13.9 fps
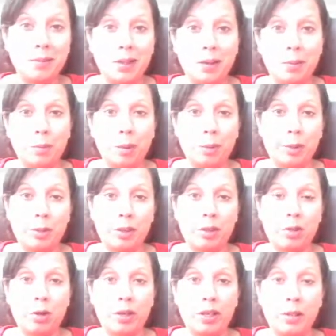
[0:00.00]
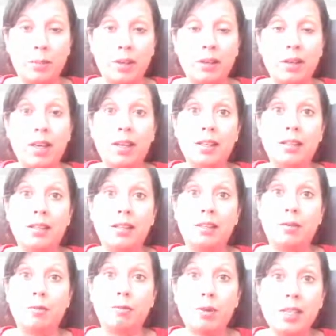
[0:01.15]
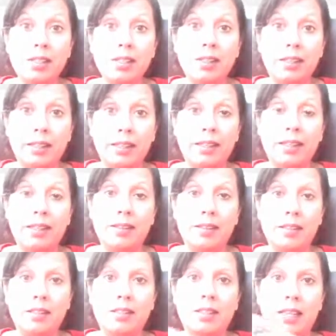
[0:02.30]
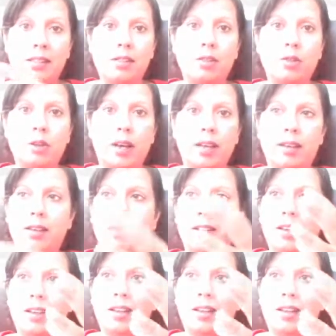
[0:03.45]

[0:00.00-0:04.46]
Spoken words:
what we were just talking about, that recently in this Test and Track